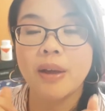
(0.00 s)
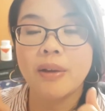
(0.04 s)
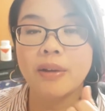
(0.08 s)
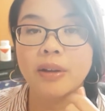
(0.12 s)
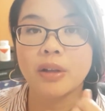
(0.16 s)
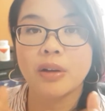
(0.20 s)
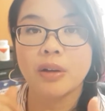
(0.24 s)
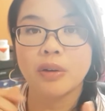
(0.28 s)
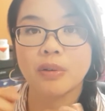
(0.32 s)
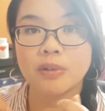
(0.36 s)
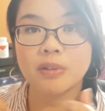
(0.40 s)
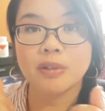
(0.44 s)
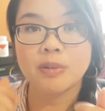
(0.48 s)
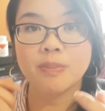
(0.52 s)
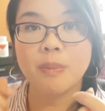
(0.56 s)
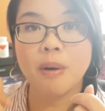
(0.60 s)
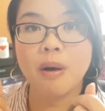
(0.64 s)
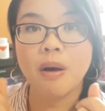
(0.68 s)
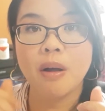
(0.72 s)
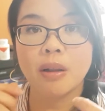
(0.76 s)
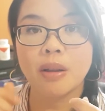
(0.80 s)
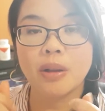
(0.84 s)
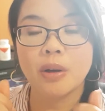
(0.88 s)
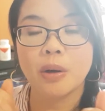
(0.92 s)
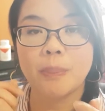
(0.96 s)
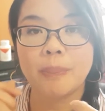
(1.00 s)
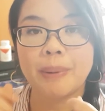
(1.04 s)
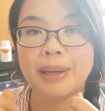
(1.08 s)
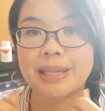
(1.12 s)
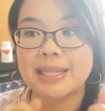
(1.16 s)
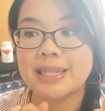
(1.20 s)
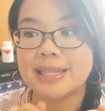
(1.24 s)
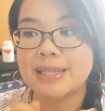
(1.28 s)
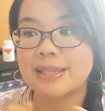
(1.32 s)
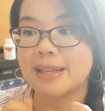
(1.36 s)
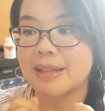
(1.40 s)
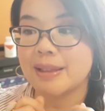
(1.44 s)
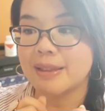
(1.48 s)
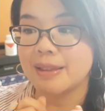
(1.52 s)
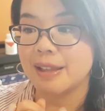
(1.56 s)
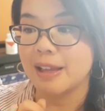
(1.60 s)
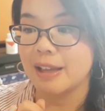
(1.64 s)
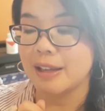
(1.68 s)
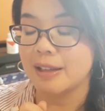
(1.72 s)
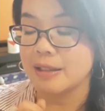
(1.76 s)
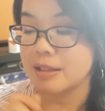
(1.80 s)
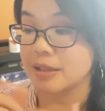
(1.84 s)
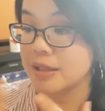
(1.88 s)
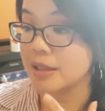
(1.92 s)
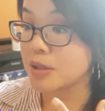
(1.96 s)
you know, small little buttons and
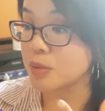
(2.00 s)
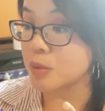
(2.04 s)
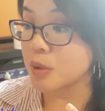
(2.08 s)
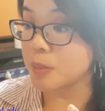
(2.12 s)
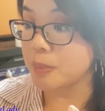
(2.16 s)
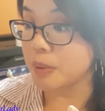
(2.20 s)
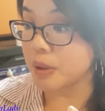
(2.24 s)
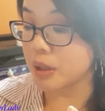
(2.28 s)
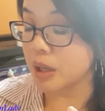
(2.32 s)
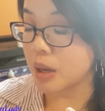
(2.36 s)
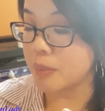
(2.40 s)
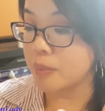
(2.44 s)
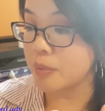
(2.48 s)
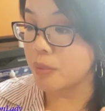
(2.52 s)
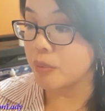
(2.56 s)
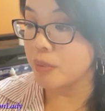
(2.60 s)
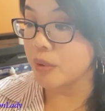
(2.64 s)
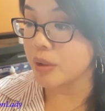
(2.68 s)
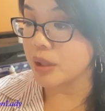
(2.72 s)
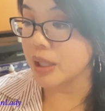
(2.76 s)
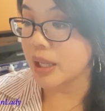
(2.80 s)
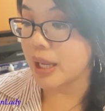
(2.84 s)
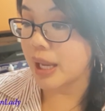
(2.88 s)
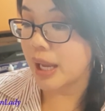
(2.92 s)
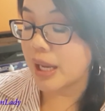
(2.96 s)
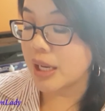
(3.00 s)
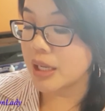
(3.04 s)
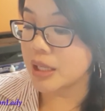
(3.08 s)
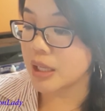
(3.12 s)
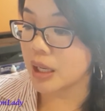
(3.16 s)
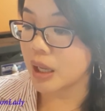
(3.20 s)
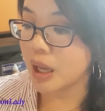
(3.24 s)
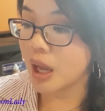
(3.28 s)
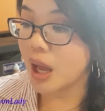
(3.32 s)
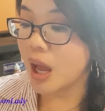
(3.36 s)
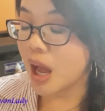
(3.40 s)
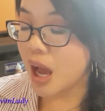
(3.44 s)
things. This would be coming really handy.